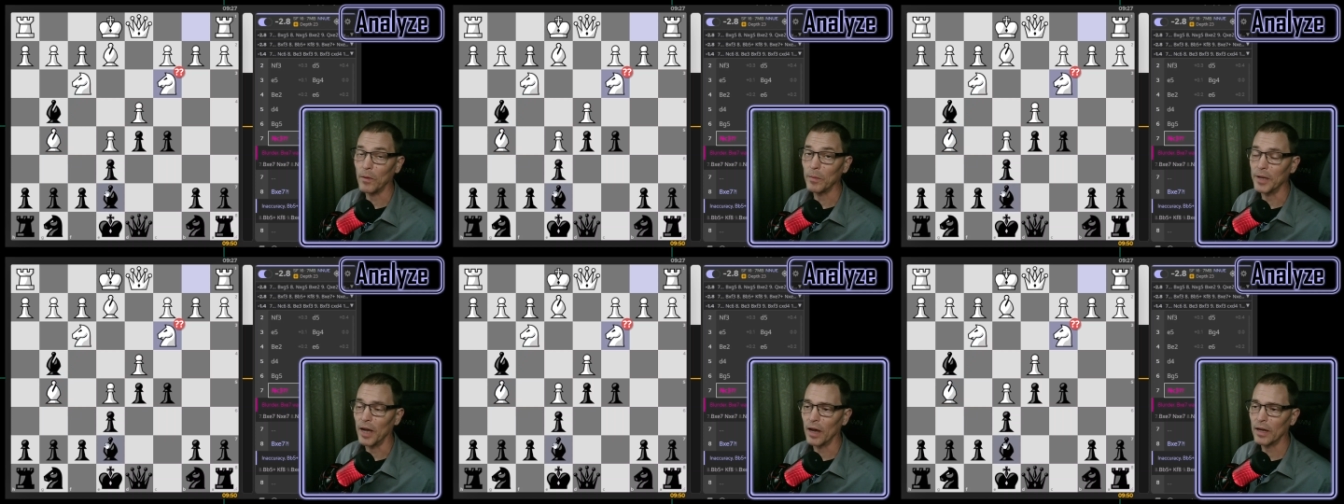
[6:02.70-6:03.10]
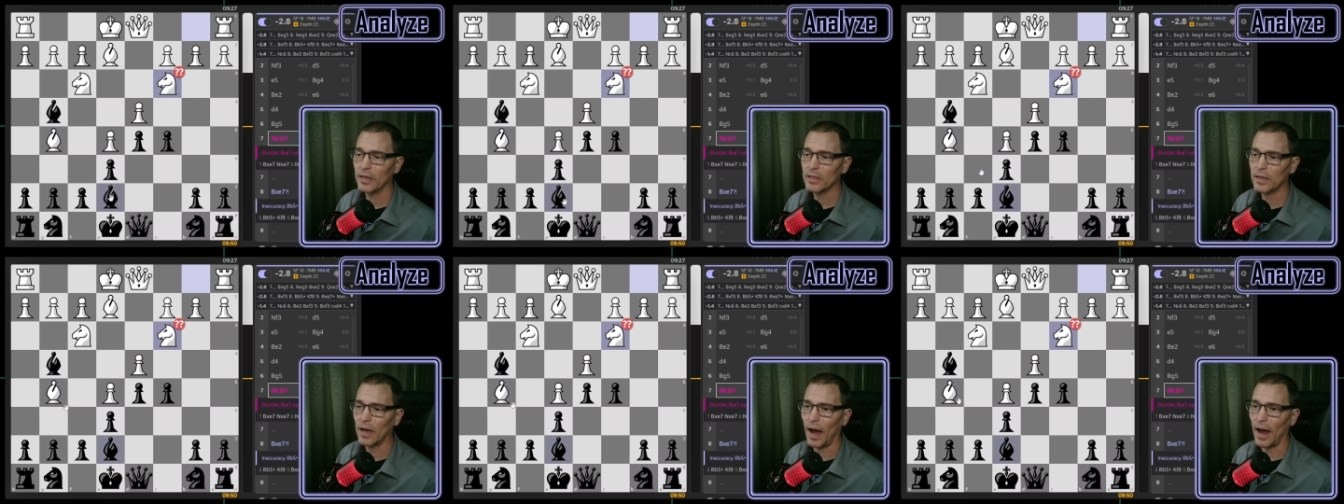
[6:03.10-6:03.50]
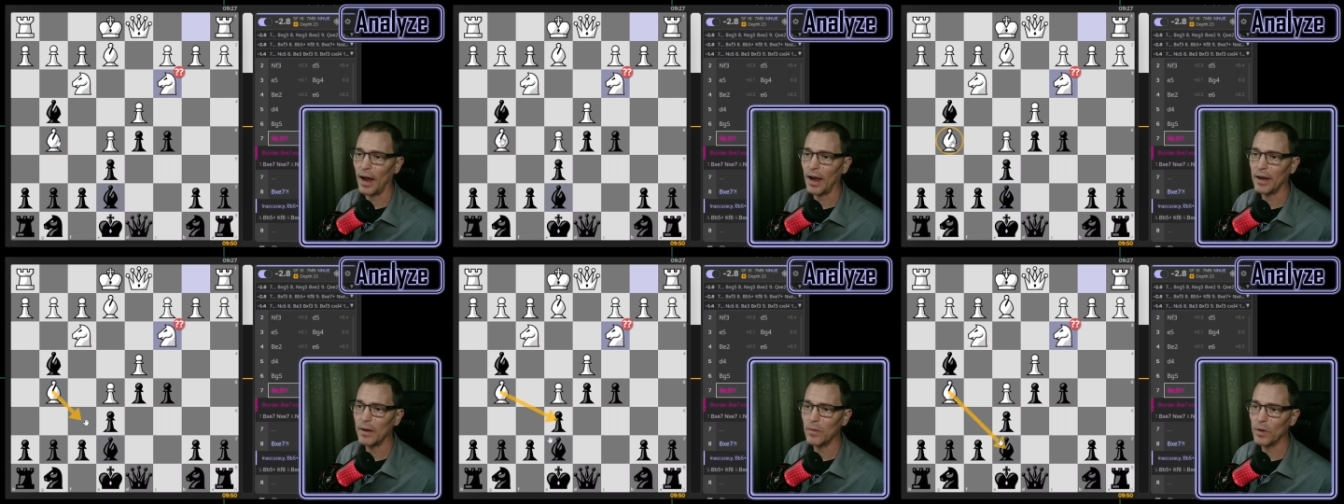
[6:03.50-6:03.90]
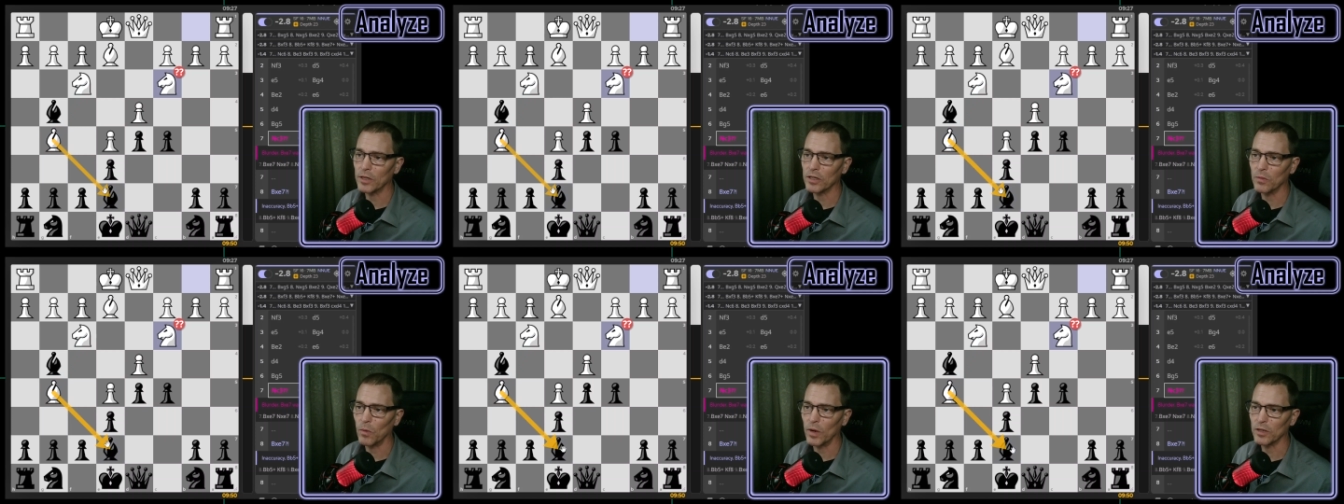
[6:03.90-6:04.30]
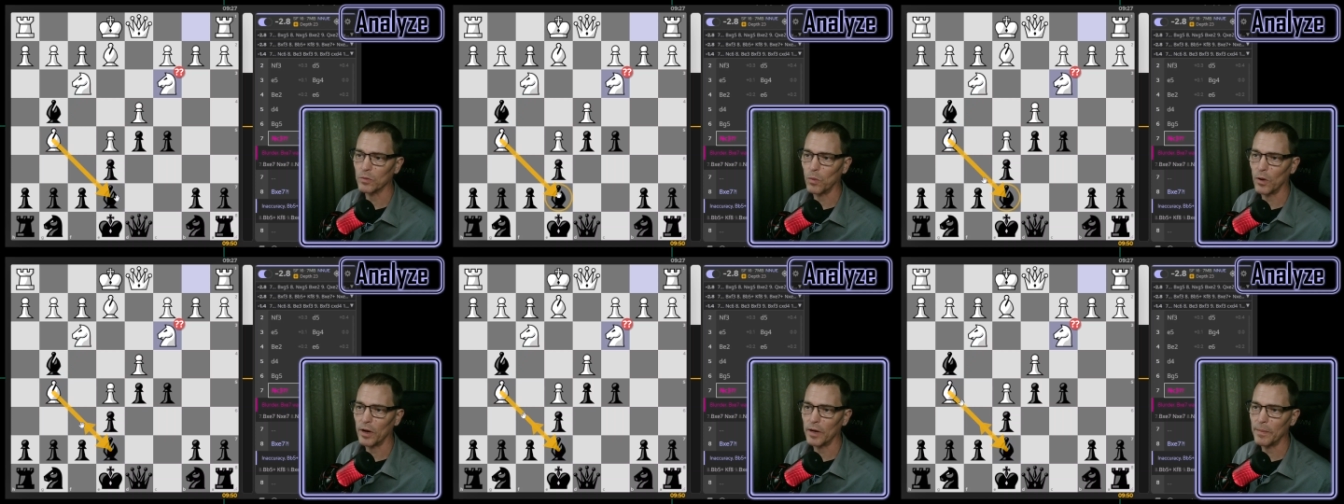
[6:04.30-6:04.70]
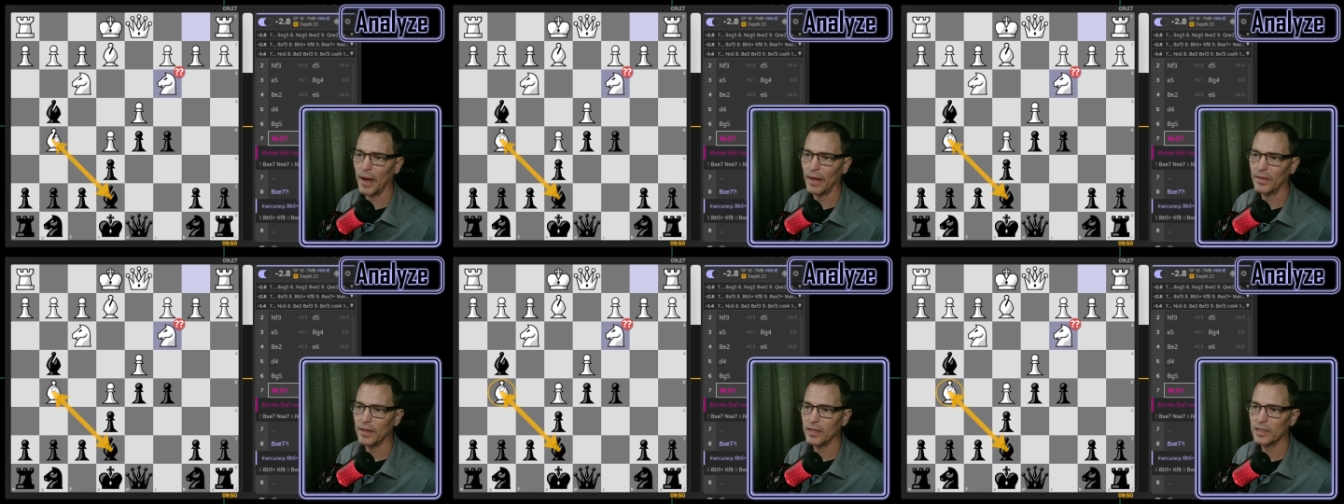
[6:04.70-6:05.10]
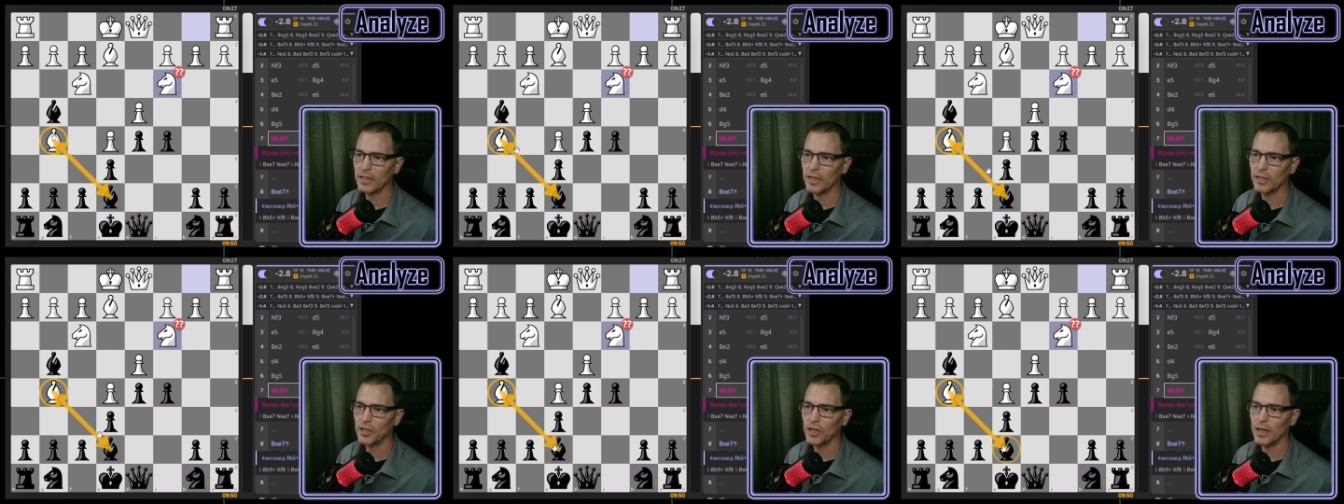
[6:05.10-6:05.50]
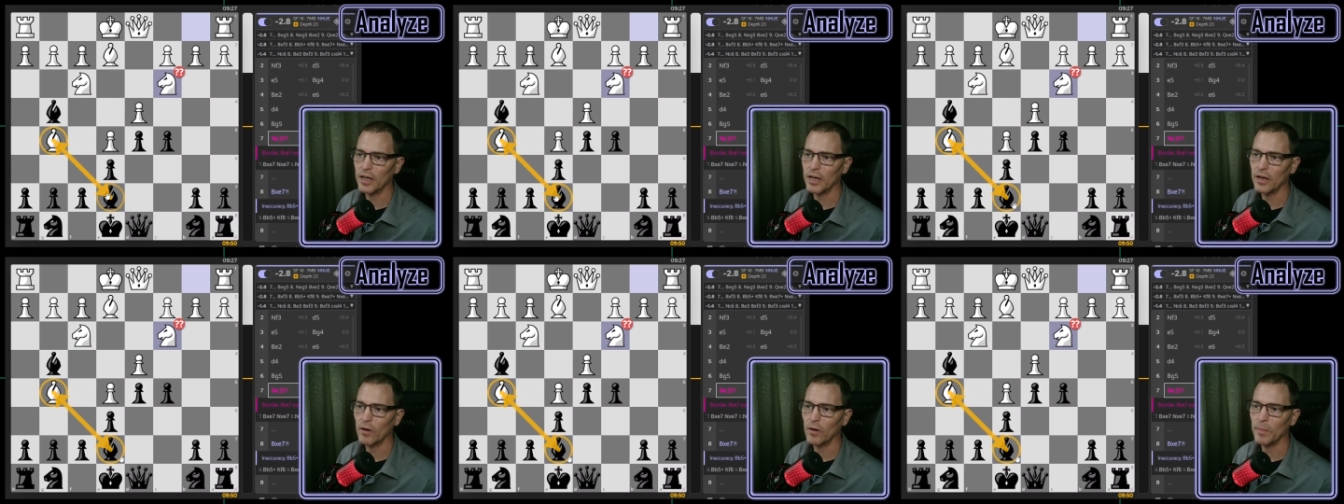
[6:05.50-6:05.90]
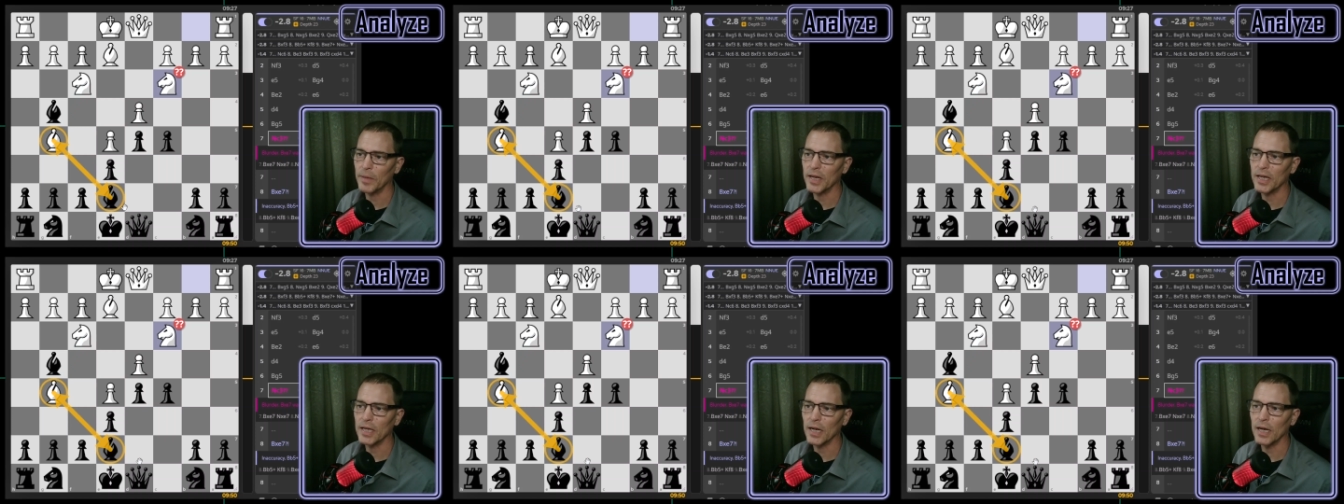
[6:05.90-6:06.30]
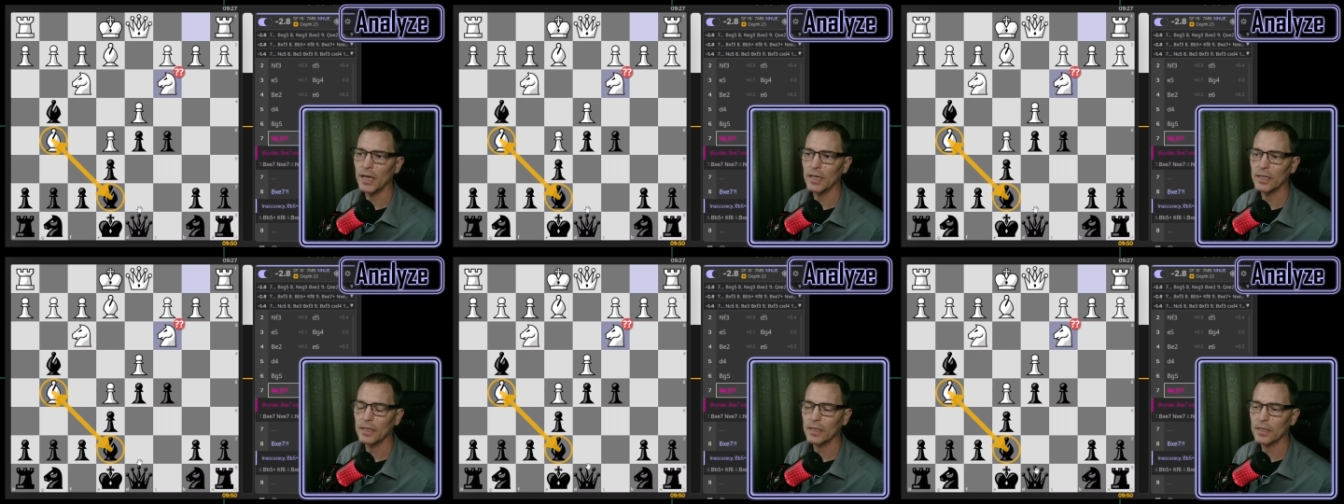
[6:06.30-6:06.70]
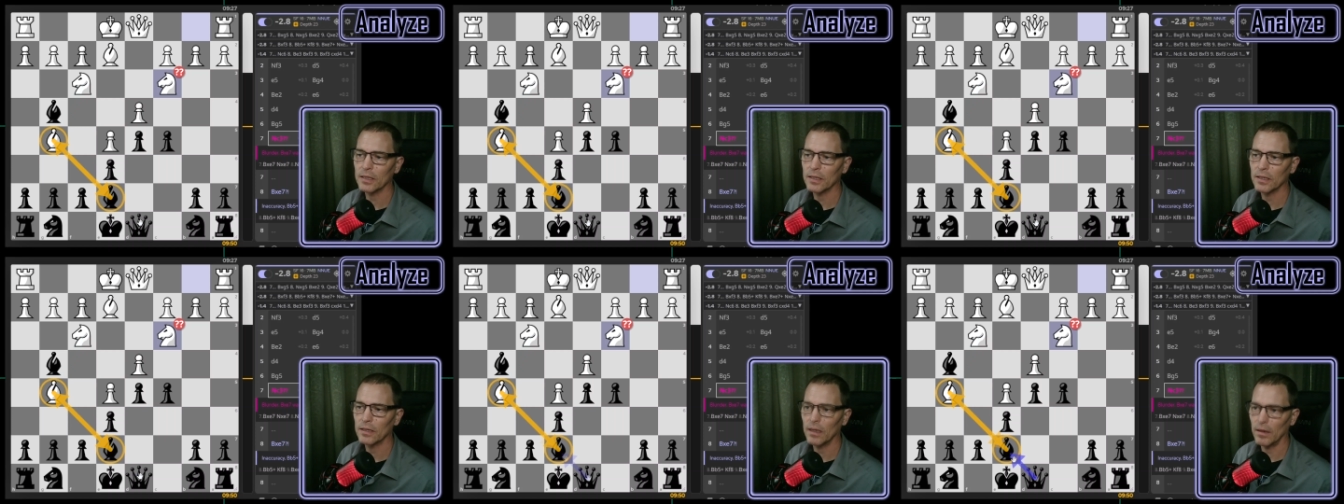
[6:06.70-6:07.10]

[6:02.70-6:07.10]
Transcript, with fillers: will be honest, I wasn't as worried about this tension here because,